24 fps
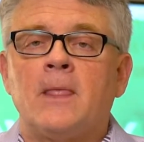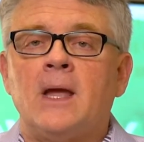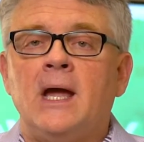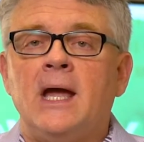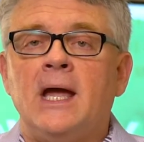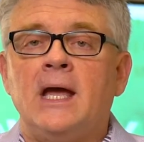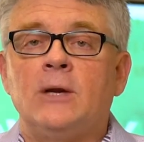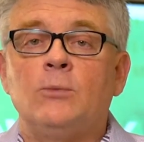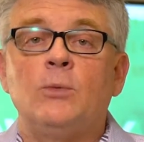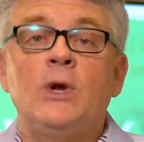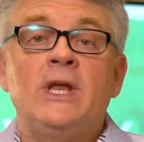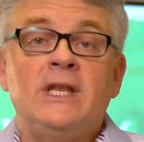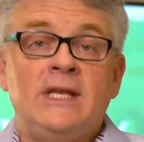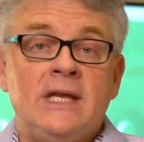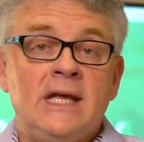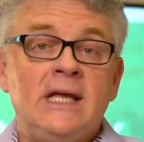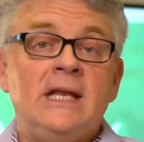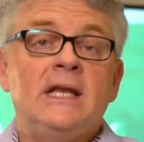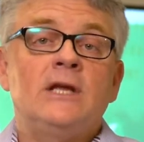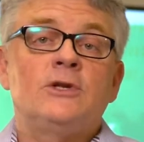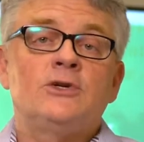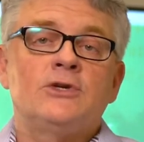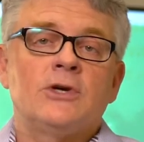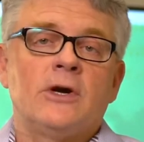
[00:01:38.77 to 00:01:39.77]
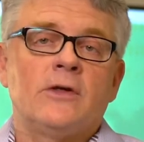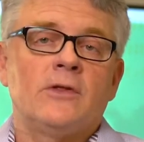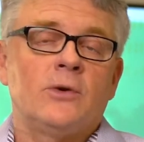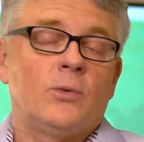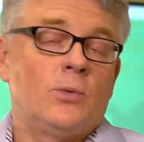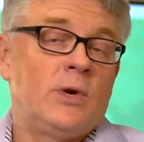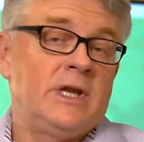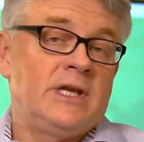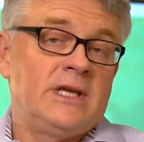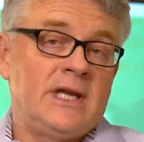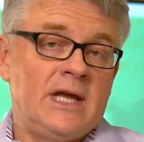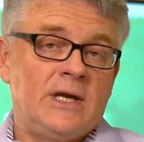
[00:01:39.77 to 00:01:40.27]
and we need each other.
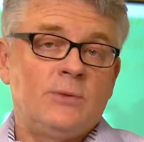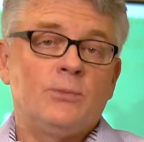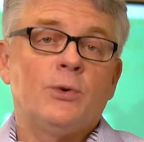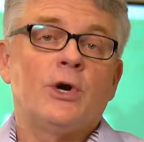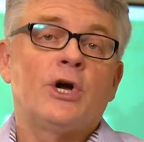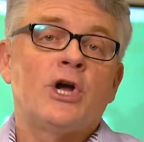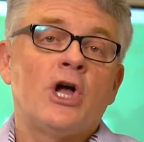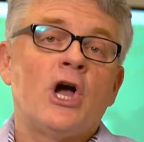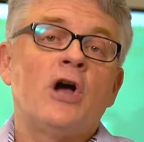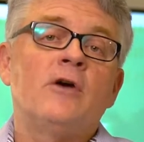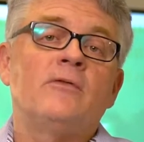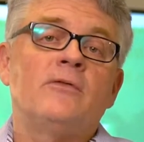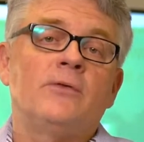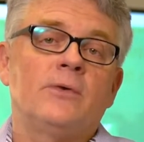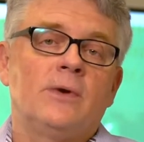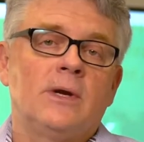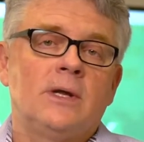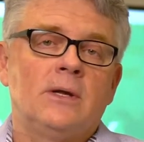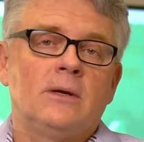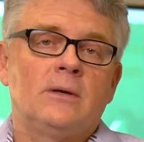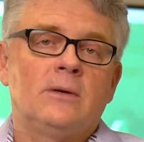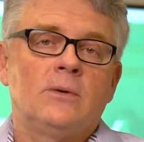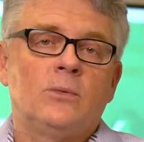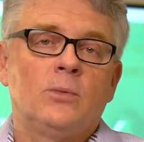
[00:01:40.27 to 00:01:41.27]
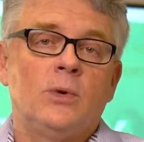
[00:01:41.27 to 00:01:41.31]
We need recovery.